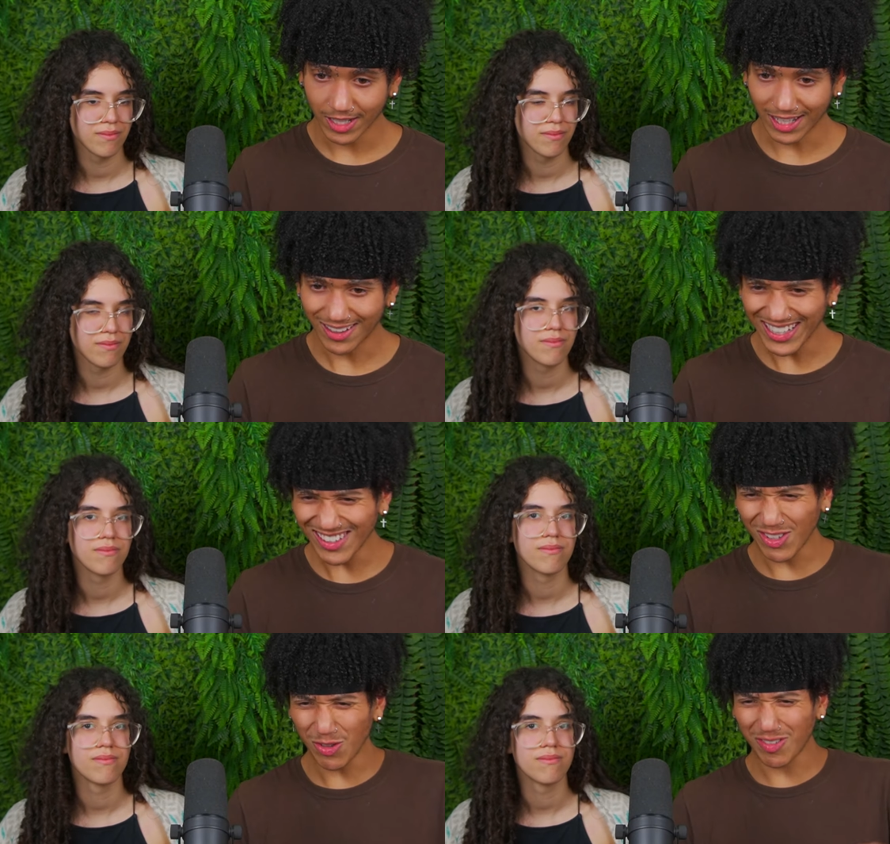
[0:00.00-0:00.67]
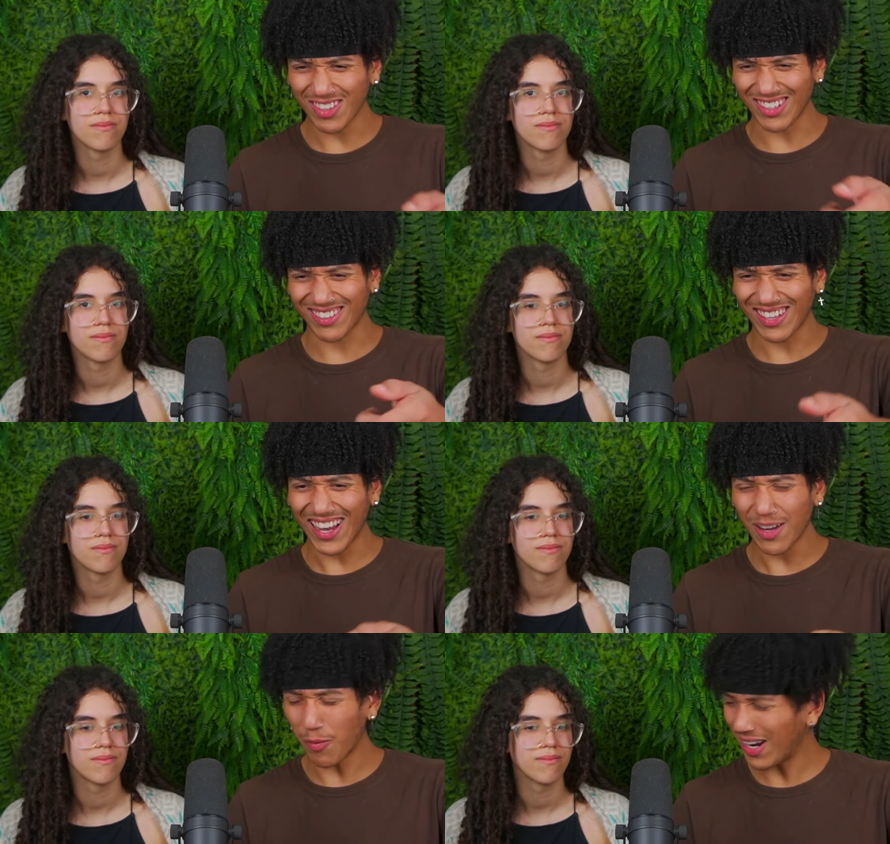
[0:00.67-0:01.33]
Speaker 1: At least use the
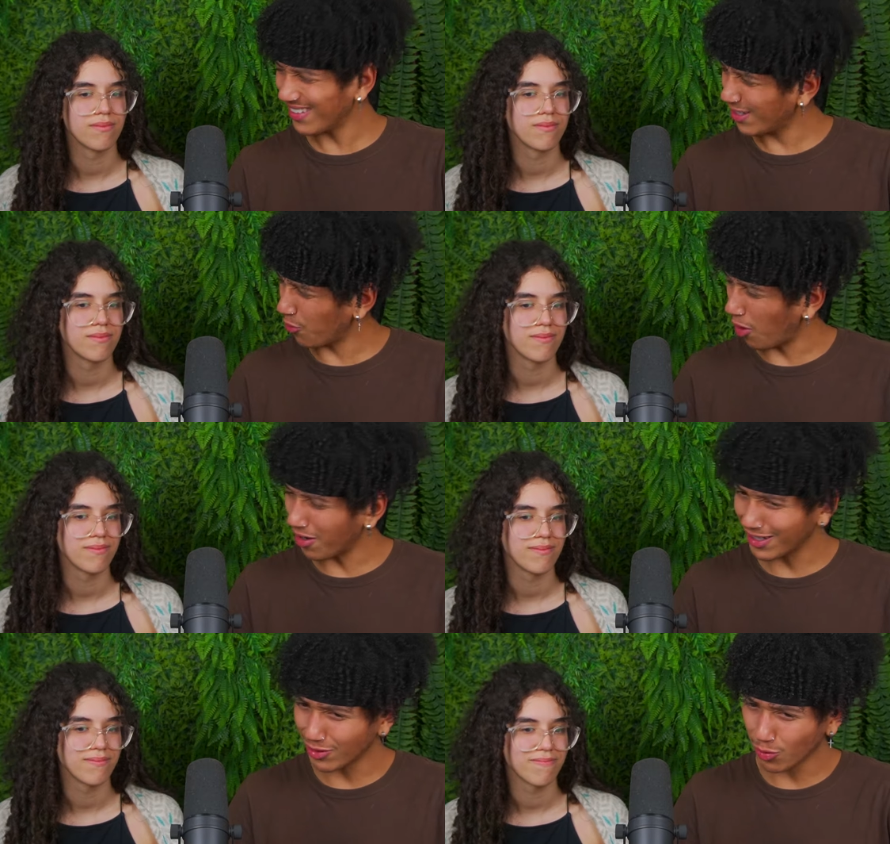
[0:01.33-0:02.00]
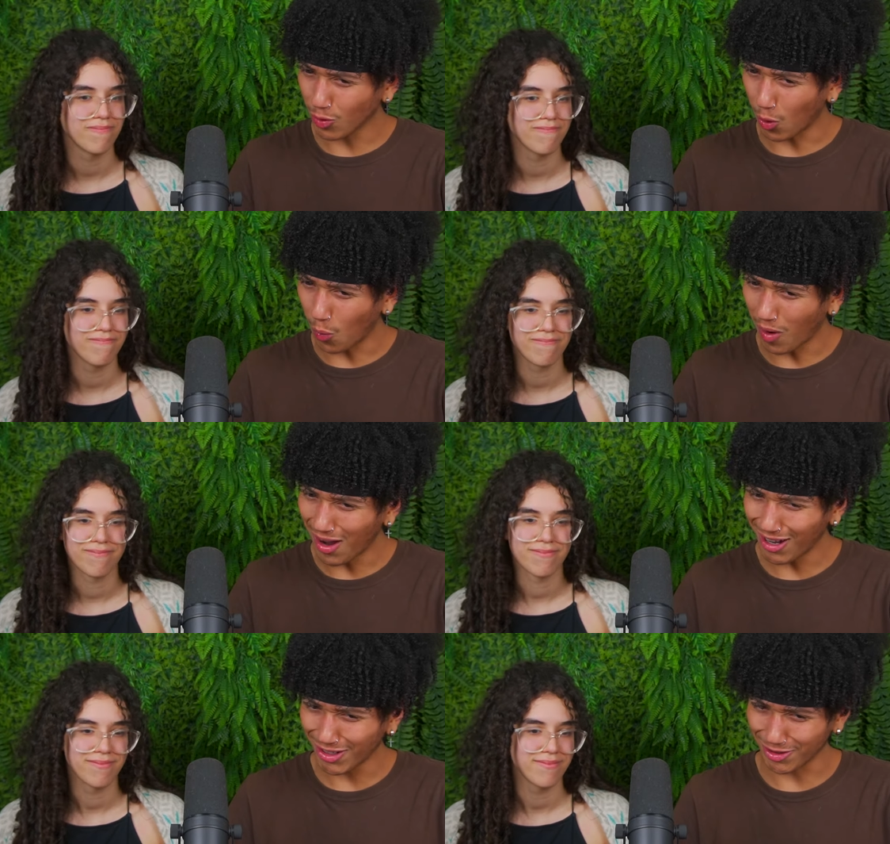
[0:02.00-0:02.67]
side. Why is he walking through the
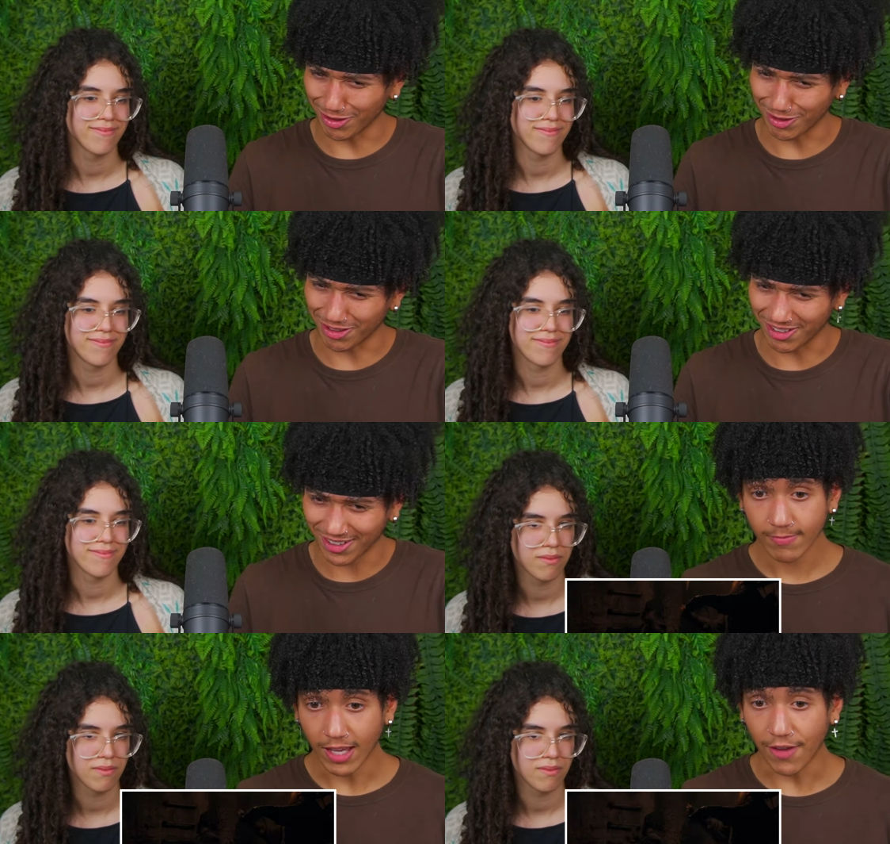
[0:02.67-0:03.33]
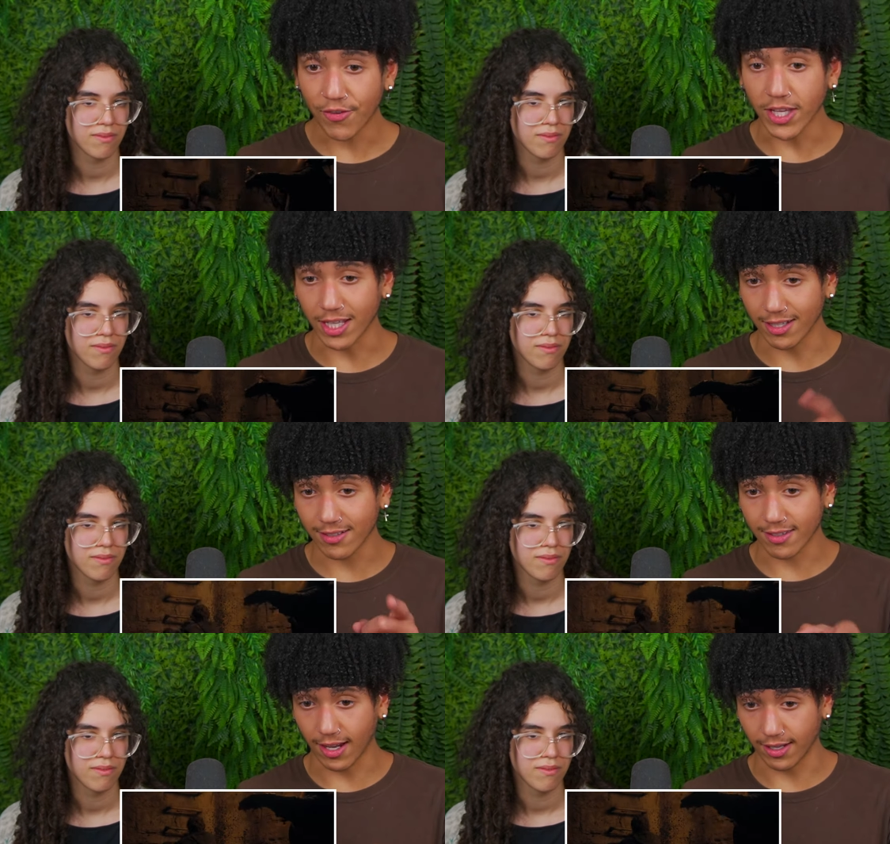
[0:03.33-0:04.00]
water? I feel like
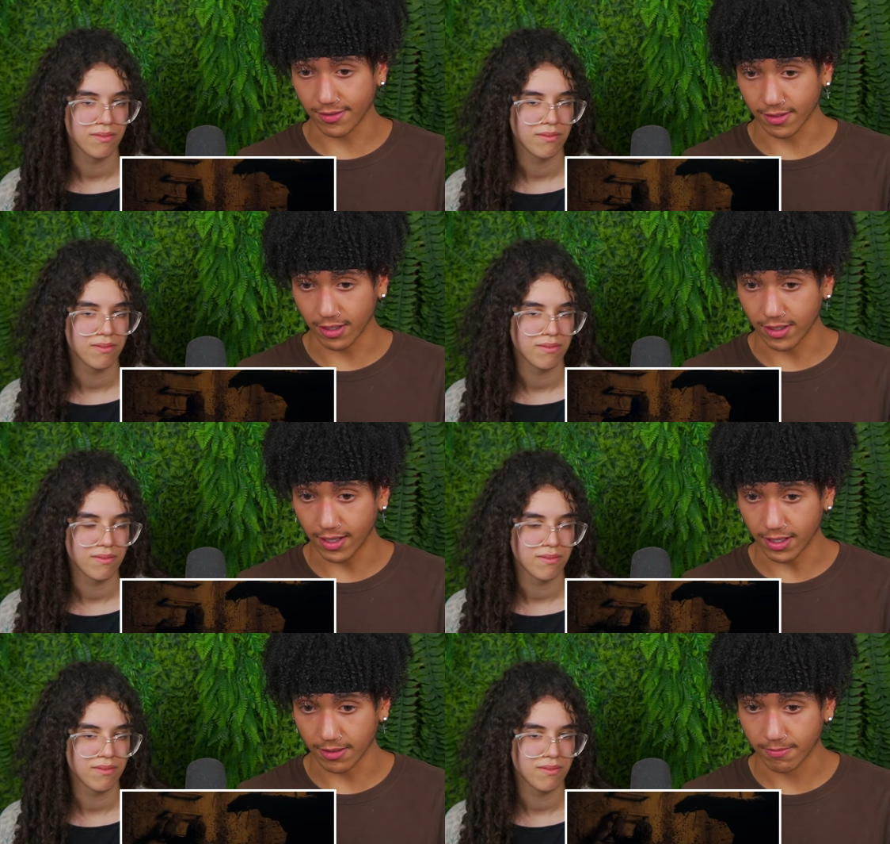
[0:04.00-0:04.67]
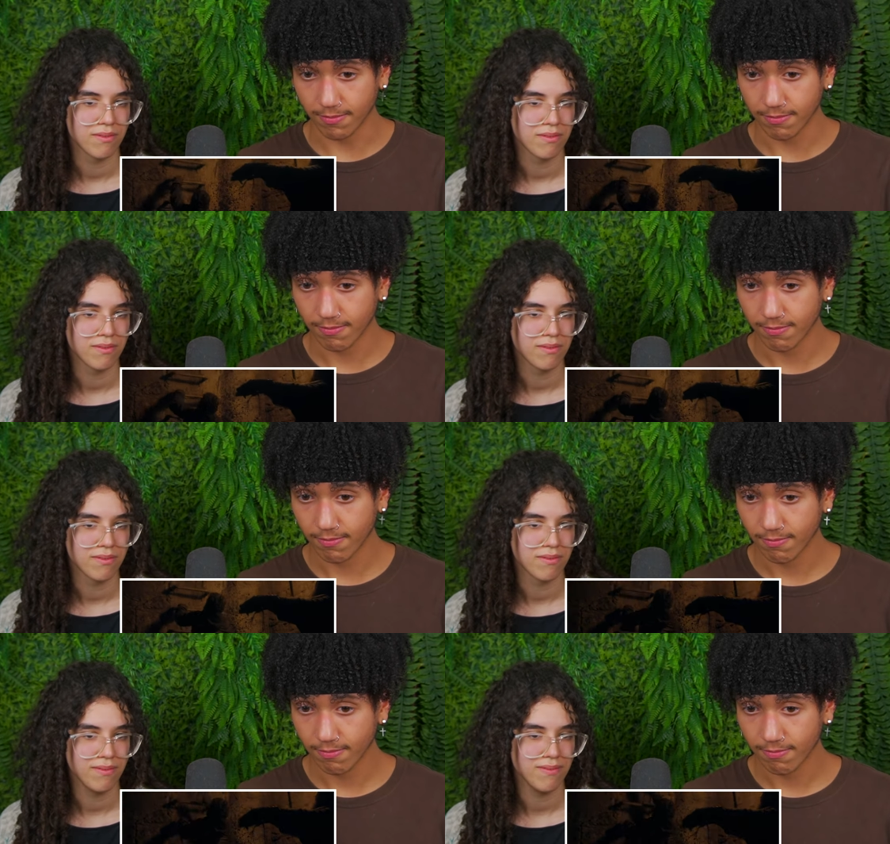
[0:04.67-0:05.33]
this guy's gonna die.
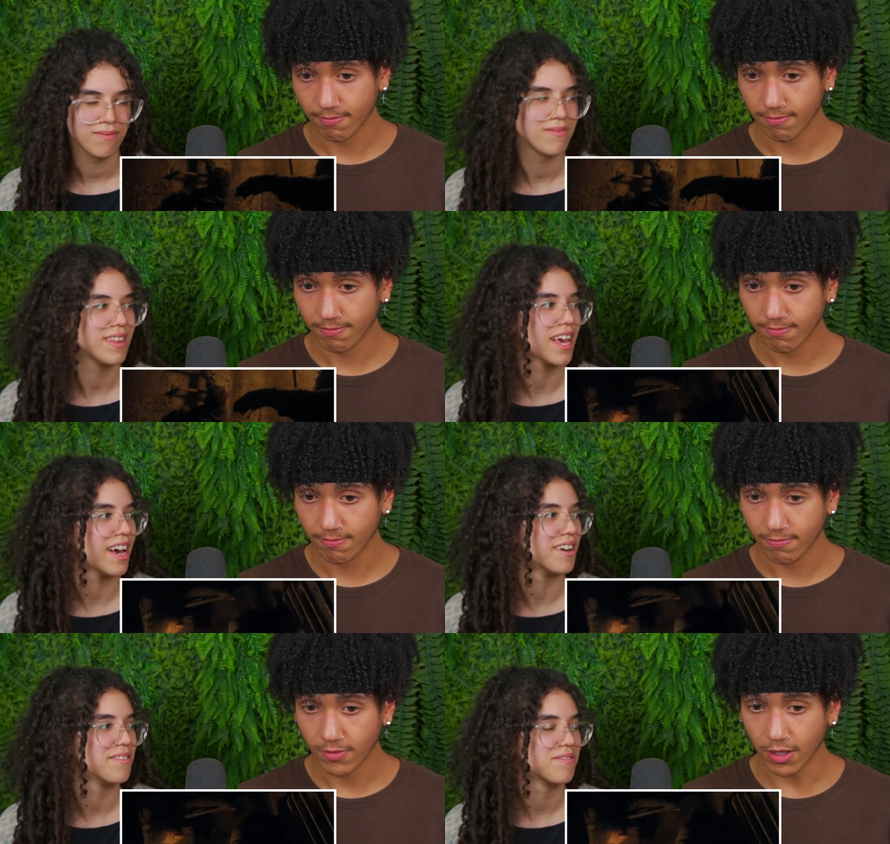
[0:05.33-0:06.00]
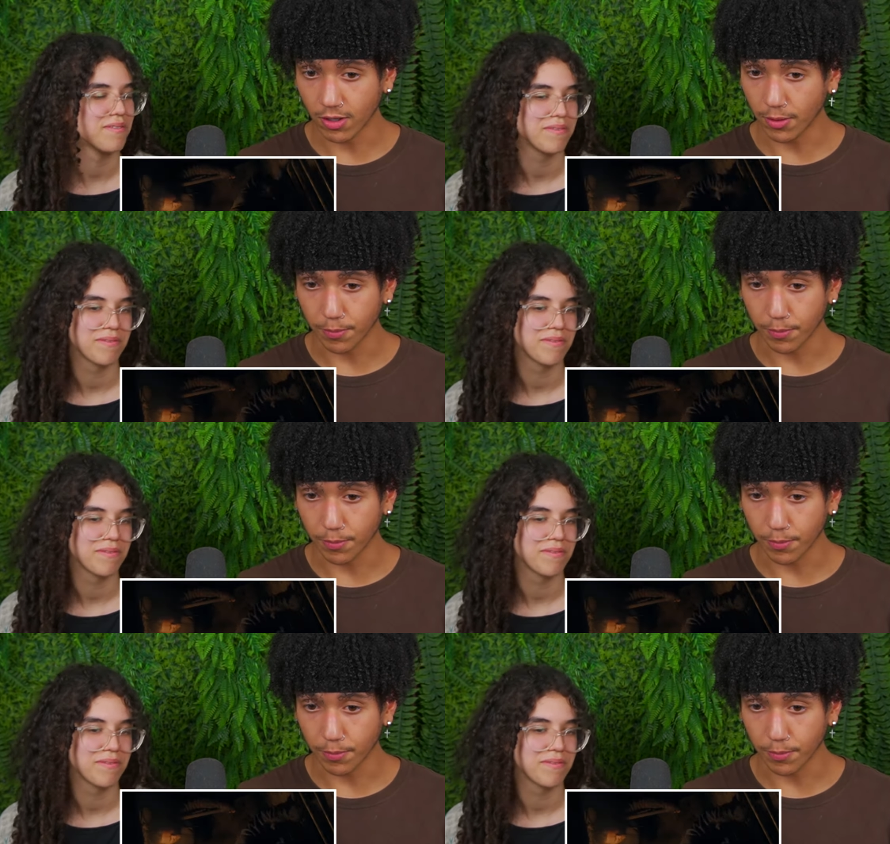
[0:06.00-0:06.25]
Yeah. one hundred